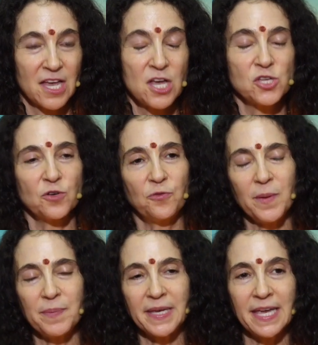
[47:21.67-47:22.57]
So if we
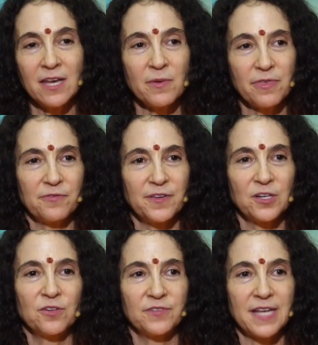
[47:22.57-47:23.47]
begin with the
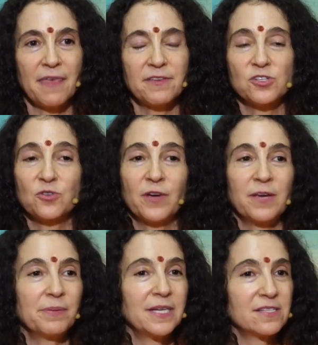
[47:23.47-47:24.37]
fear of death, it's a great
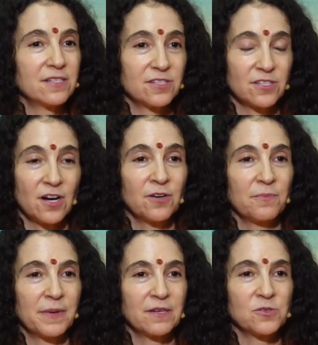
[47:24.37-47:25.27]
place to start
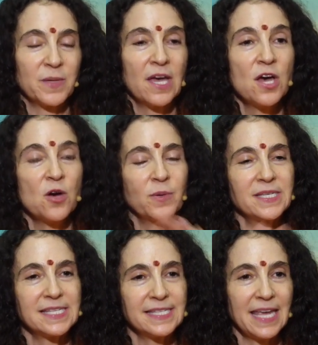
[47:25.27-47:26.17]
because we
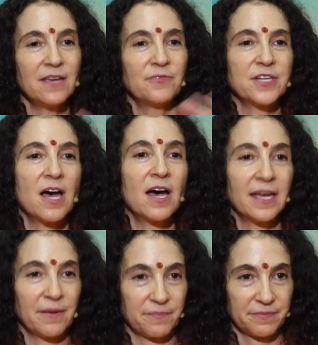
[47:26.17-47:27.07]
save time.